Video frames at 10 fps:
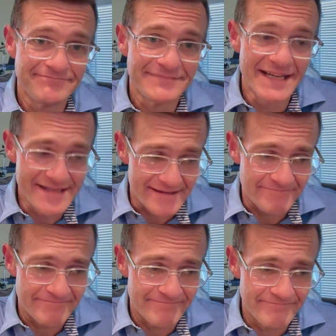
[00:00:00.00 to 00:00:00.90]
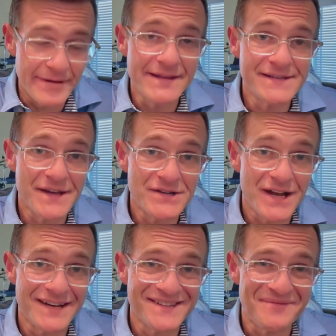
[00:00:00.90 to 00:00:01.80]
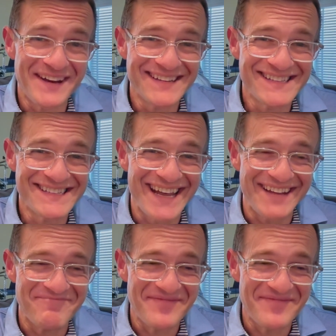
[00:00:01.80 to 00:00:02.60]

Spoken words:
Listen, be the sunshine in someone else's day.